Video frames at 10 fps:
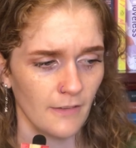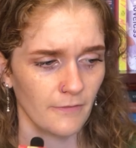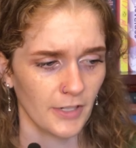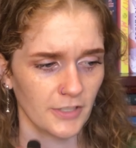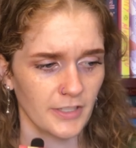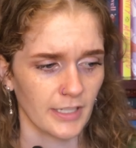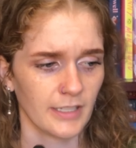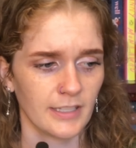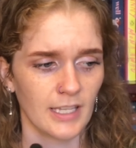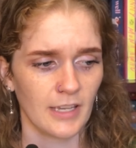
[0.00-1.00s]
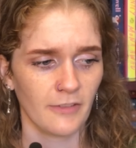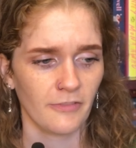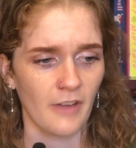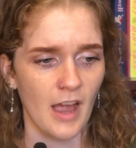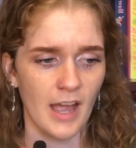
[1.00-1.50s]
Versus
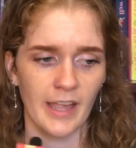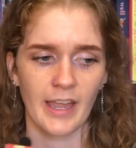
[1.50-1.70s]
if I